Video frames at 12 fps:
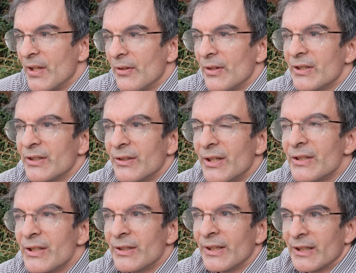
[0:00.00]
this
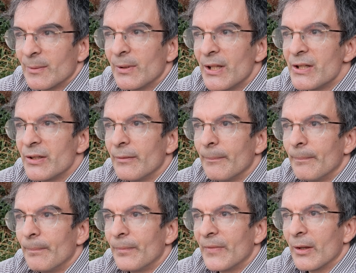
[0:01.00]
is an explanation
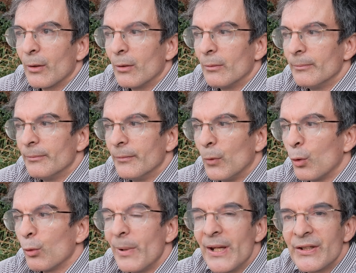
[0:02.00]

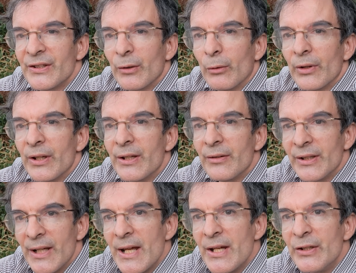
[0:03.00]
all based on the
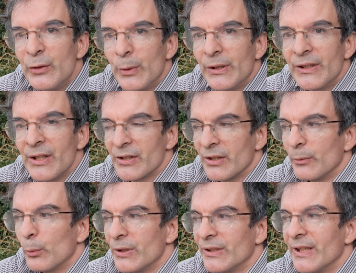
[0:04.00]
age, which
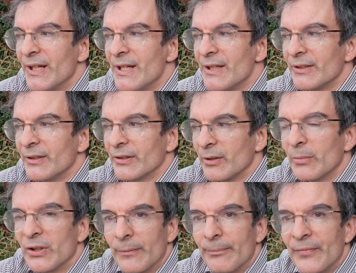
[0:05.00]
is an
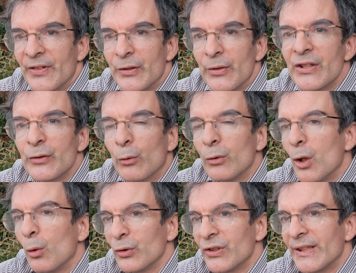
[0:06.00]
assumption. So this all
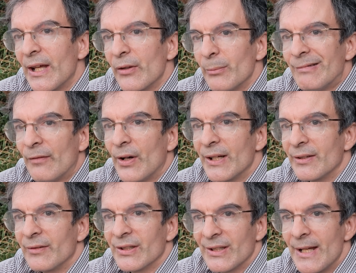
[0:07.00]
holds together,
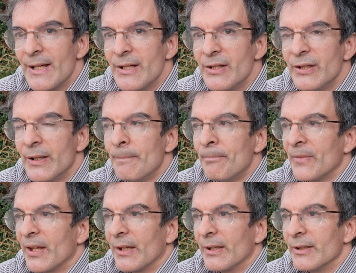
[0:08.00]
providing this age
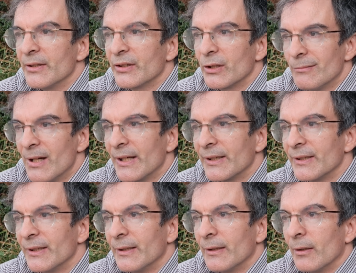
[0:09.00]
is correct.
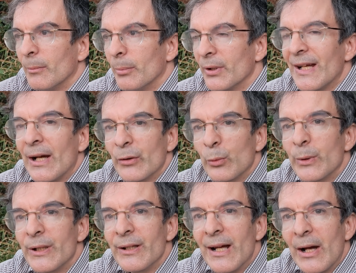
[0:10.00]
But how do
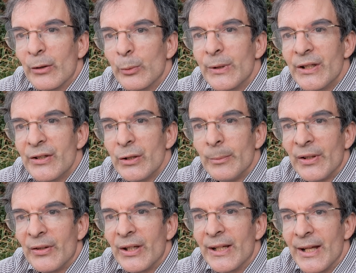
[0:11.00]
we
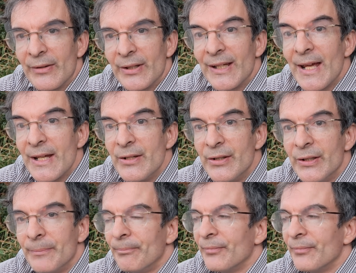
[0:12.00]
determine the age?